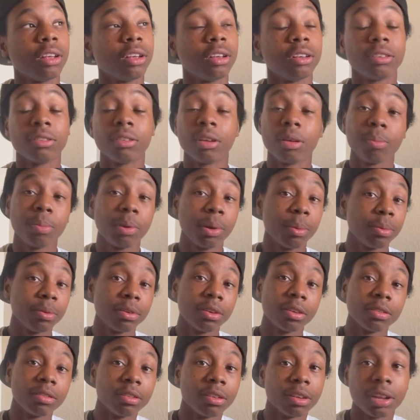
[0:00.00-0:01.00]
some people
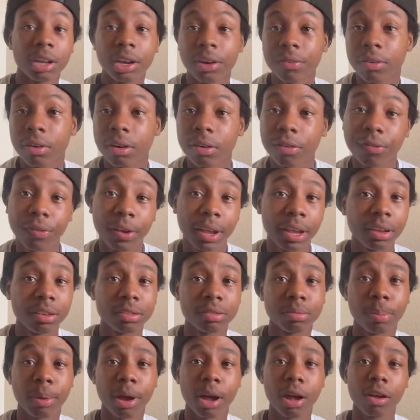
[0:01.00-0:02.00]
just delivering fake
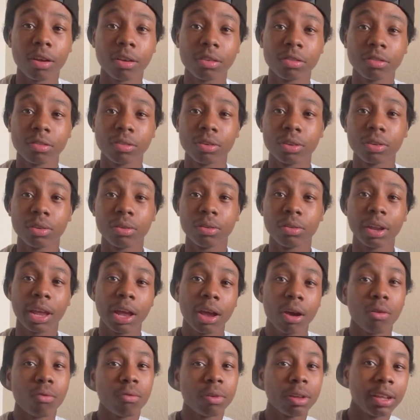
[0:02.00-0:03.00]
smiles to you. They
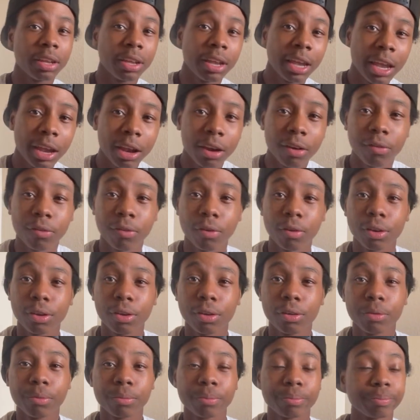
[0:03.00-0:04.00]
don't really care for
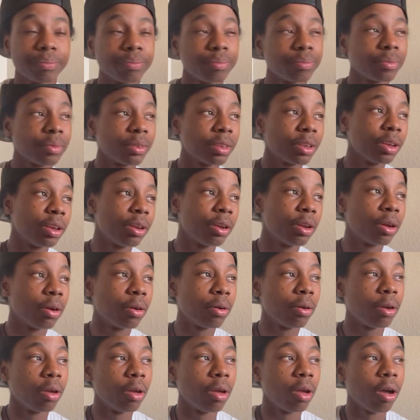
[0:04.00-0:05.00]
you, you
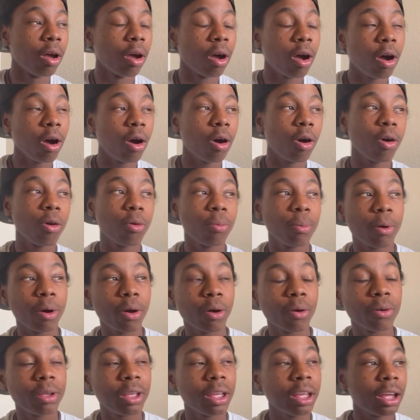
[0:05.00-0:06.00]
know? Oh,
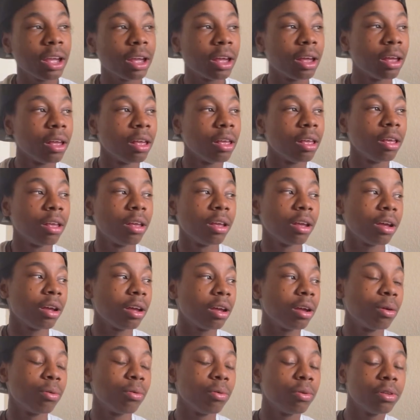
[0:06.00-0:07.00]
bro, yeah.
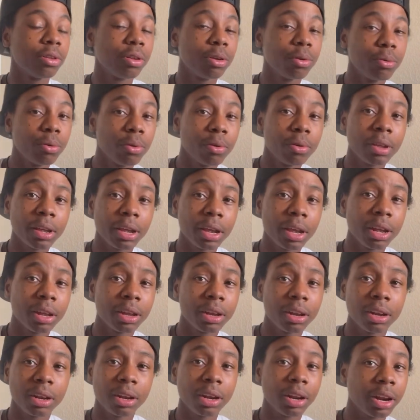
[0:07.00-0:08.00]
Oh, uh, do?
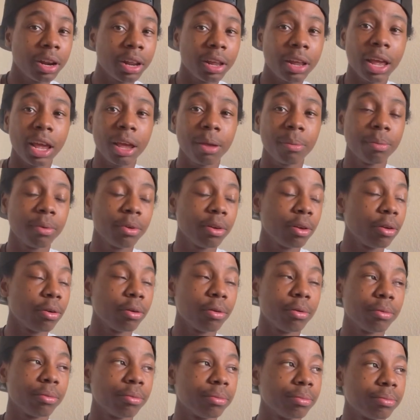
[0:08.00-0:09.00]
yeah, yeah, that happened.
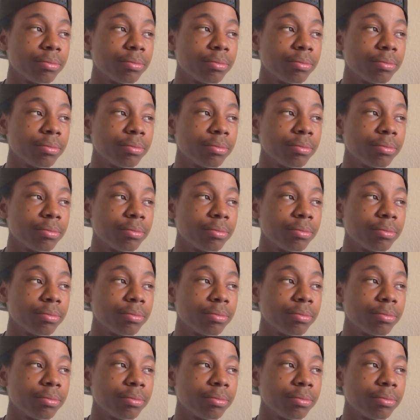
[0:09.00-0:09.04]
No,